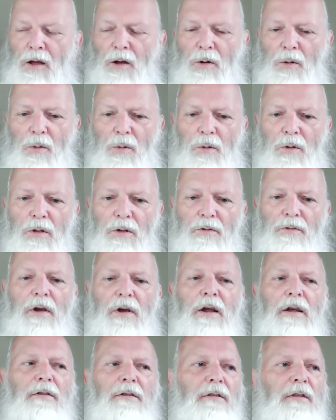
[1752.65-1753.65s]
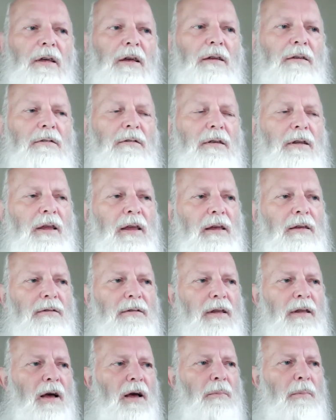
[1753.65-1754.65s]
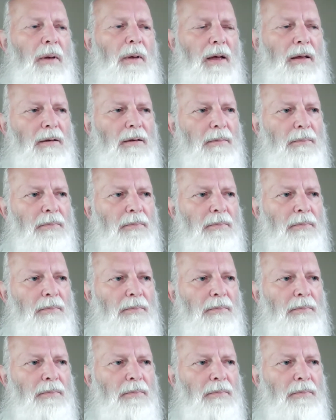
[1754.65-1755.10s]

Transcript: all the various things that he's now made.